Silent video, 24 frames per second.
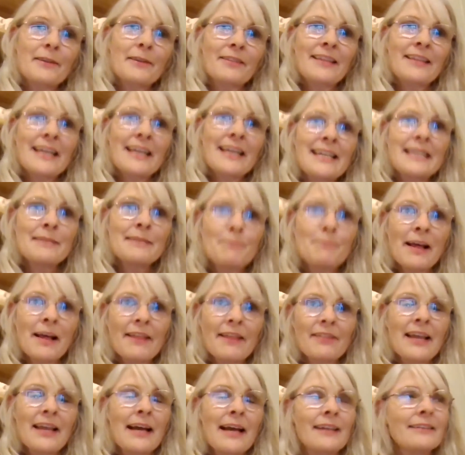thing in
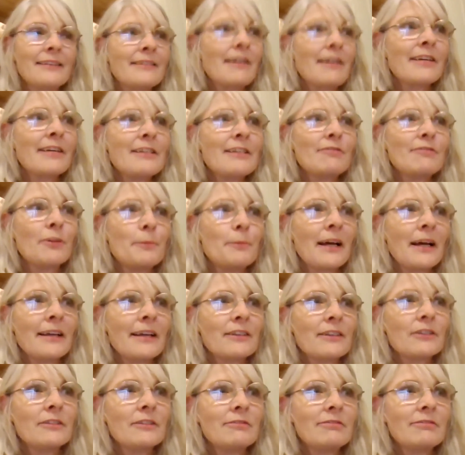that dining room that I
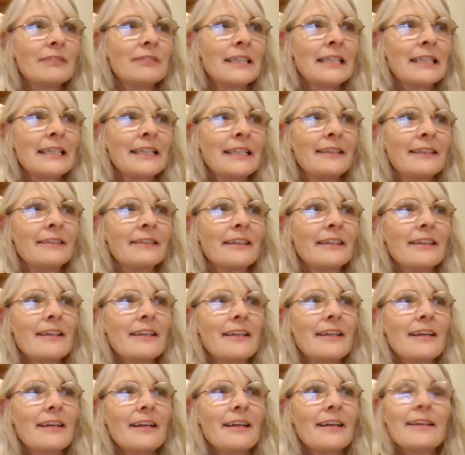couldn't really
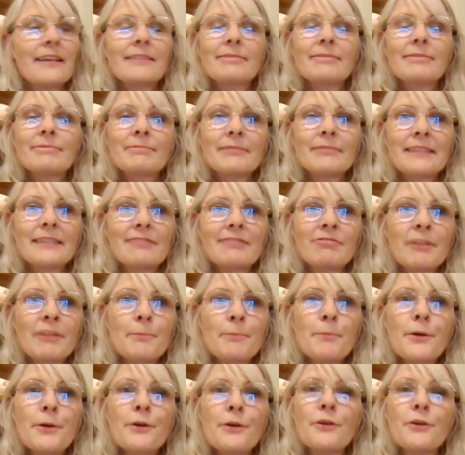
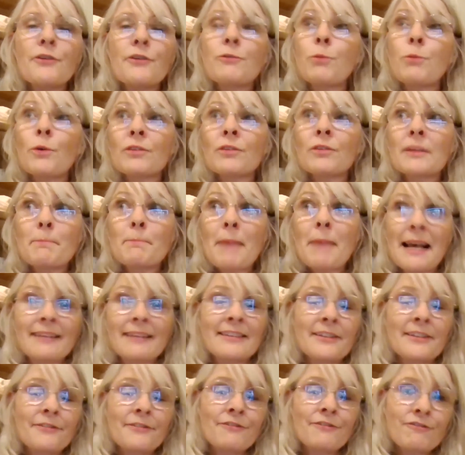remove was a
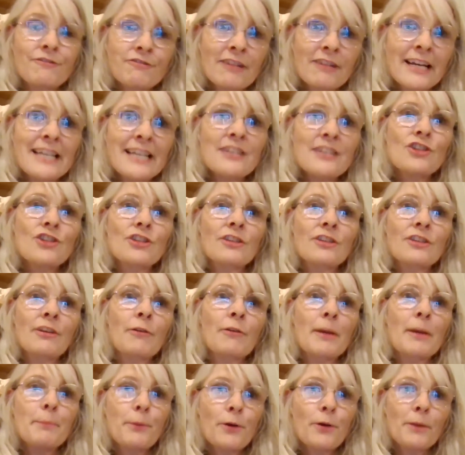massive fridge.
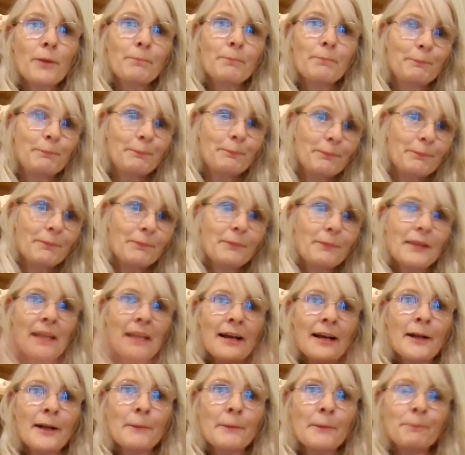So I put
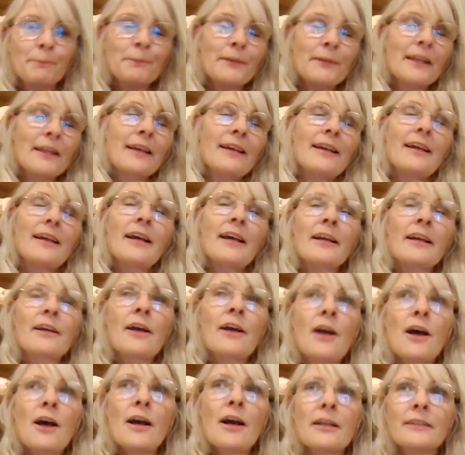a
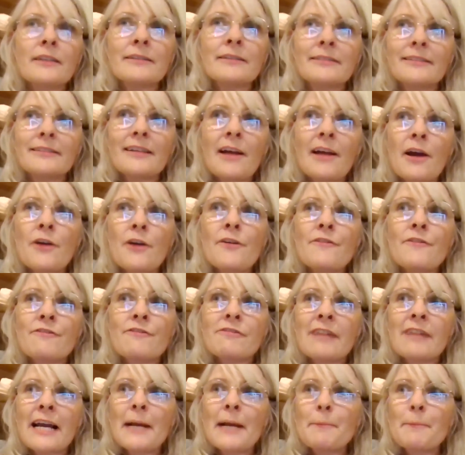curtain
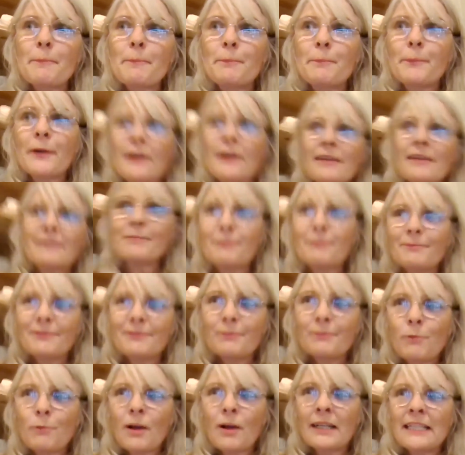over it. But
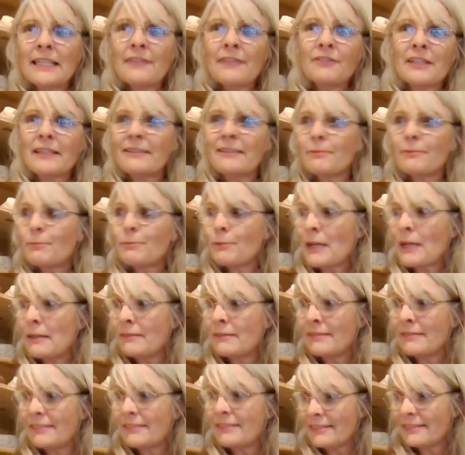one evening
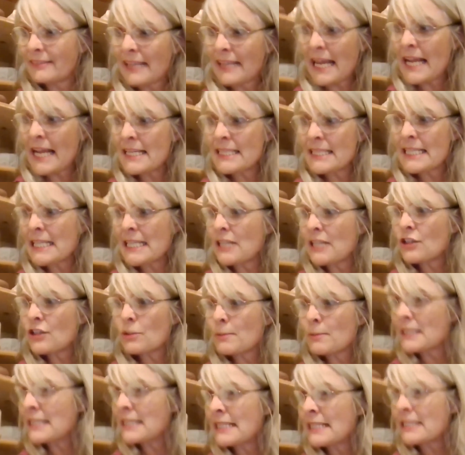when the head
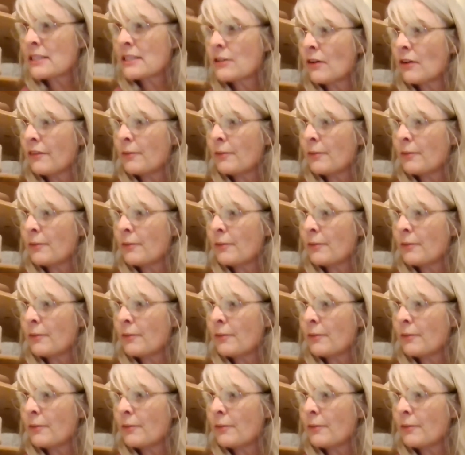teacher was sitting